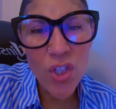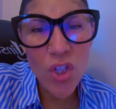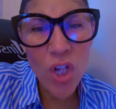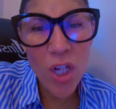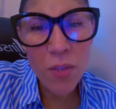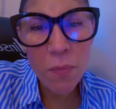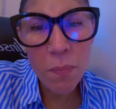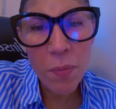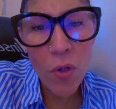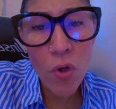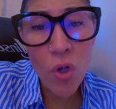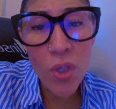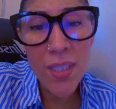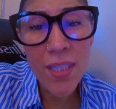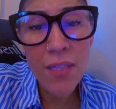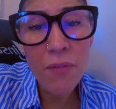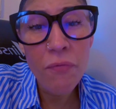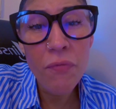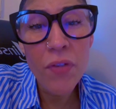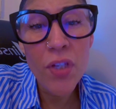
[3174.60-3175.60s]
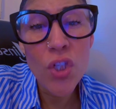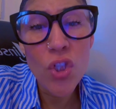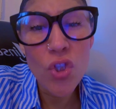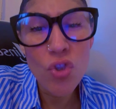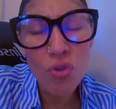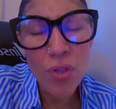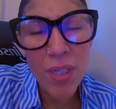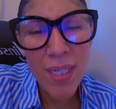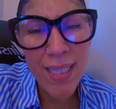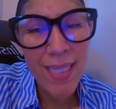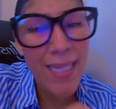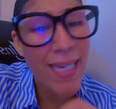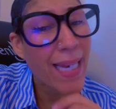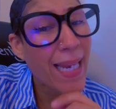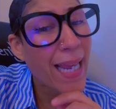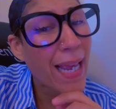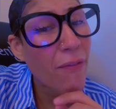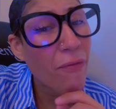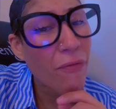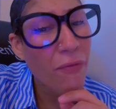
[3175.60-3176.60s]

It is not because the fig tree didn't